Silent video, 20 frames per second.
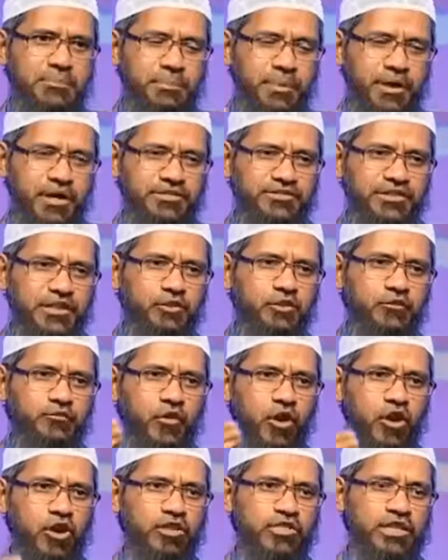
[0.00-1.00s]
means a person
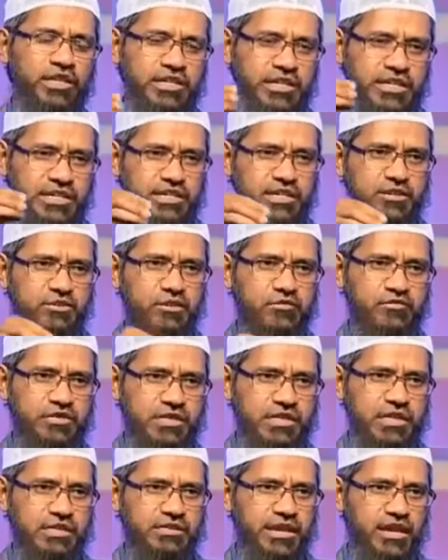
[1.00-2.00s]
who follows the teachings of
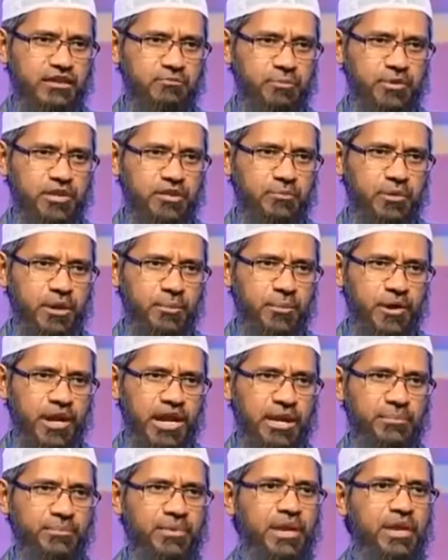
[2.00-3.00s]
Jesus Christ, peace be
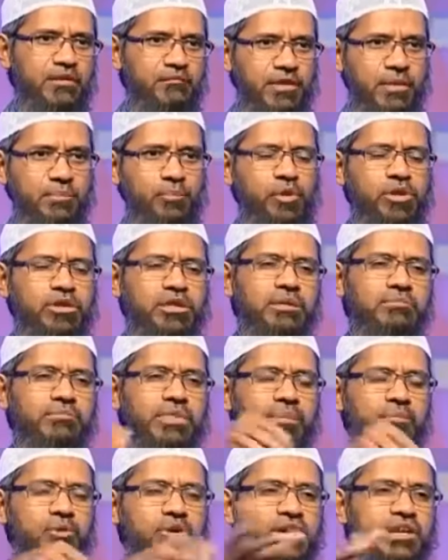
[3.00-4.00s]
upon him, we
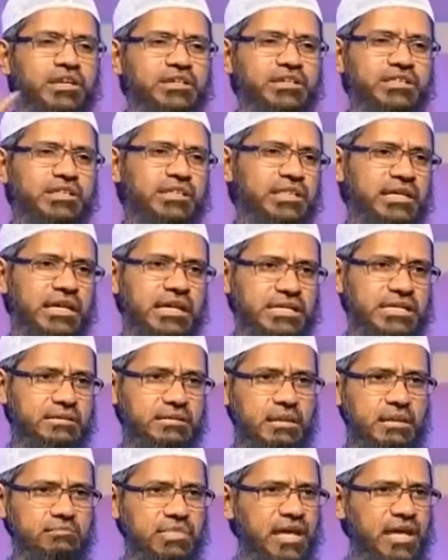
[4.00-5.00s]
Muslims are more Christian than the
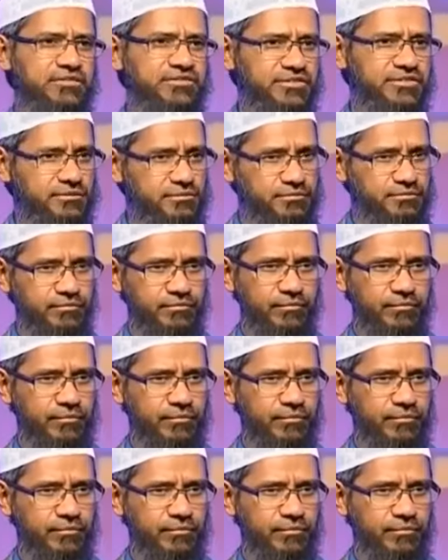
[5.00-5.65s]
Christians themselves.